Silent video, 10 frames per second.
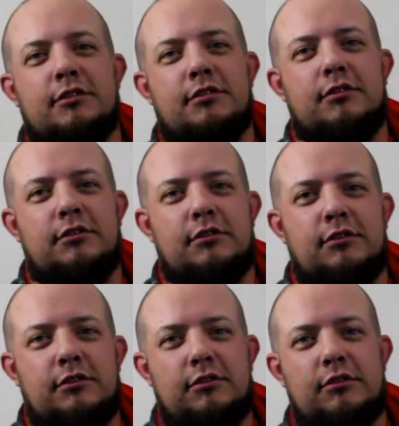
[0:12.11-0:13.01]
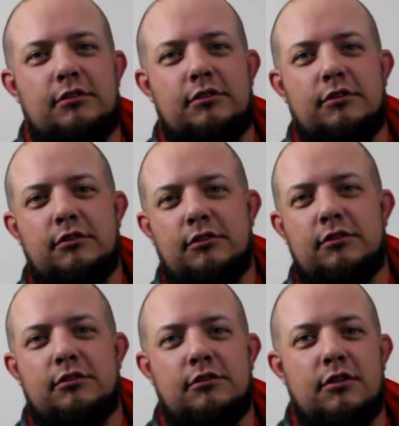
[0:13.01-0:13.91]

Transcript: Nobody speaks.